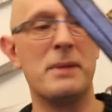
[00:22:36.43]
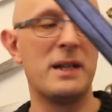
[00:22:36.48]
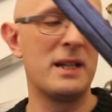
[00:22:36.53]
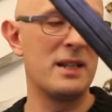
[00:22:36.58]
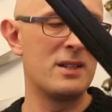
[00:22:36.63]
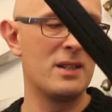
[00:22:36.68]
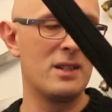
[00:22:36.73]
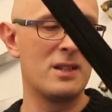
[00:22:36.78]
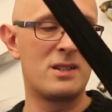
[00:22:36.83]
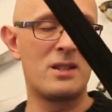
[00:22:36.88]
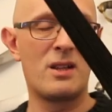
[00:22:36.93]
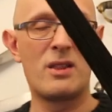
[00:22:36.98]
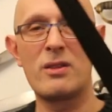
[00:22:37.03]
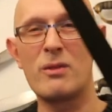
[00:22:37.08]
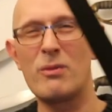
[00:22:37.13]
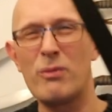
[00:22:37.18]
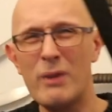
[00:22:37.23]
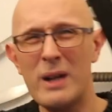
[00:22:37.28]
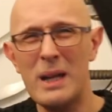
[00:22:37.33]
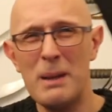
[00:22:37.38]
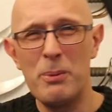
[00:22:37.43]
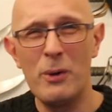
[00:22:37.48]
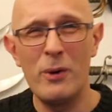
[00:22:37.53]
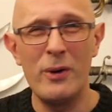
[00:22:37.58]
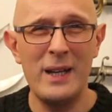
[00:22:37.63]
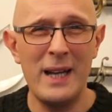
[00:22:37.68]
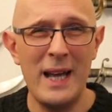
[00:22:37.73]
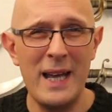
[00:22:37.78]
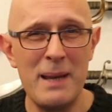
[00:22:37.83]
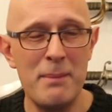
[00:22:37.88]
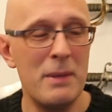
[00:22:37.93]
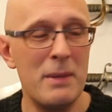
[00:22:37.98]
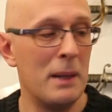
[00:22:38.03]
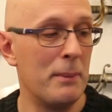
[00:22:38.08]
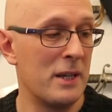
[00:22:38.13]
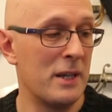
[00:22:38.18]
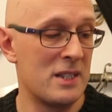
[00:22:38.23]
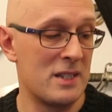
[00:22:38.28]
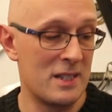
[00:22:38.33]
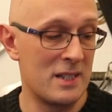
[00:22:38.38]

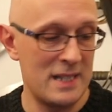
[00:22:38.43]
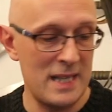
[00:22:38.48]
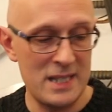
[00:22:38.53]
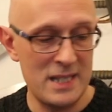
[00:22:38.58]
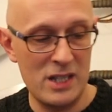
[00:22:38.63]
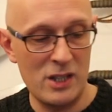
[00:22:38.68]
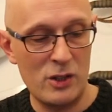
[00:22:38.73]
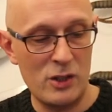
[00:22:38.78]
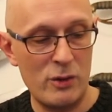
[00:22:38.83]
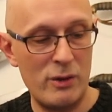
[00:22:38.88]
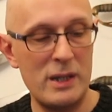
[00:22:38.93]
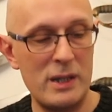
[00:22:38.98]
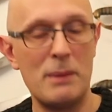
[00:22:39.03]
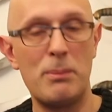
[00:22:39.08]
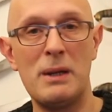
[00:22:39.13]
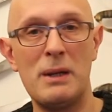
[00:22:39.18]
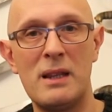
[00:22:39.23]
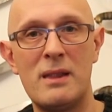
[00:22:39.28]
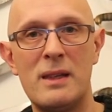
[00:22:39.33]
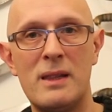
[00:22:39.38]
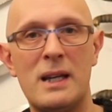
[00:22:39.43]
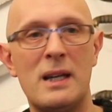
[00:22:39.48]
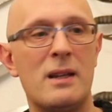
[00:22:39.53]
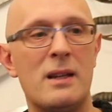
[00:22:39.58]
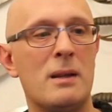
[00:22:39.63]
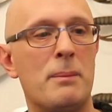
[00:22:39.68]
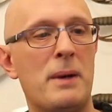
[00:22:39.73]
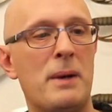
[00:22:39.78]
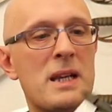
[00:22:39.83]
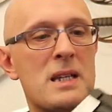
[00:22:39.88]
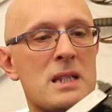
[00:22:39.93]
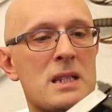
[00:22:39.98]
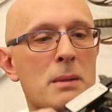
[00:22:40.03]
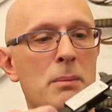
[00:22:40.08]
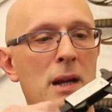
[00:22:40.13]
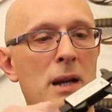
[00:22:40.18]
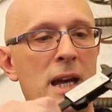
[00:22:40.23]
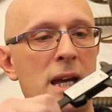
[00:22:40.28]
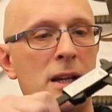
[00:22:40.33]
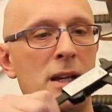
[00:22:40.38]
3.8mm, that's incredibly thin at the base of the
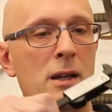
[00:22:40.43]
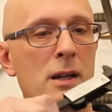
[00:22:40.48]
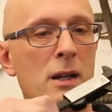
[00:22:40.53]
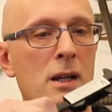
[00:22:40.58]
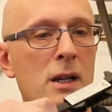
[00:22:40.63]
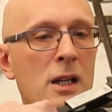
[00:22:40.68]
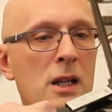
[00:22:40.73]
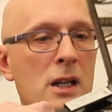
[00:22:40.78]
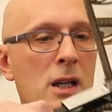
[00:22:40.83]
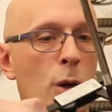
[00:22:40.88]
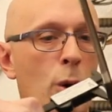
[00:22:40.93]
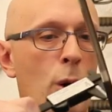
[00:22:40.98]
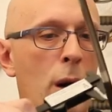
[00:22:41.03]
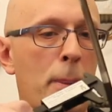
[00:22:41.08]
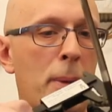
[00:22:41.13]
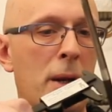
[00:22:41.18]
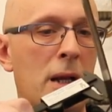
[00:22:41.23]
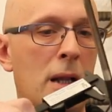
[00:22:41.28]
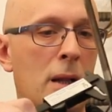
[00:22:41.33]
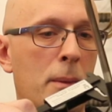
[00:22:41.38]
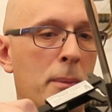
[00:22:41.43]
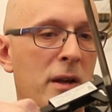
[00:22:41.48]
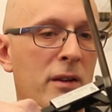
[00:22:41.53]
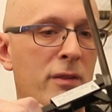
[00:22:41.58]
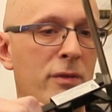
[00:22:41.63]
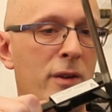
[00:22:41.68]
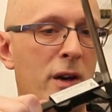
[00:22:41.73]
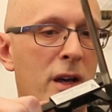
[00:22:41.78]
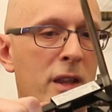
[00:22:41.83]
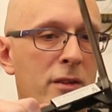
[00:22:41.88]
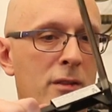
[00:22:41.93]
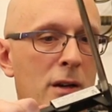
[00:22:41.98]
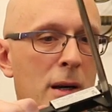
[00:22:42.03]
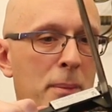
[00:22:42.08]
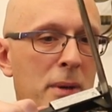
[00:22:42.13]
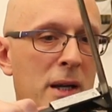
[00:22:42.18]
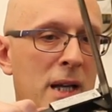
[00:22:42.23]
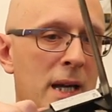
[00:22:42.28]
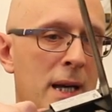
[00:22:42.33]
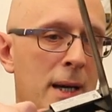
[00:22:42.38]
blade. Go up a little bit further
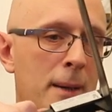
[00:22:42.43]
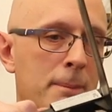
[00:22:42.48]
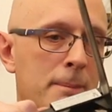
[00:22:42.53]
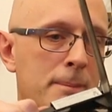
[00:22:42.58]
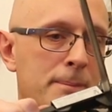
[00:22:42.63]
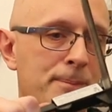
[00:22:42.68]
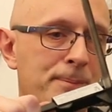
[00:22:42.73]
up here,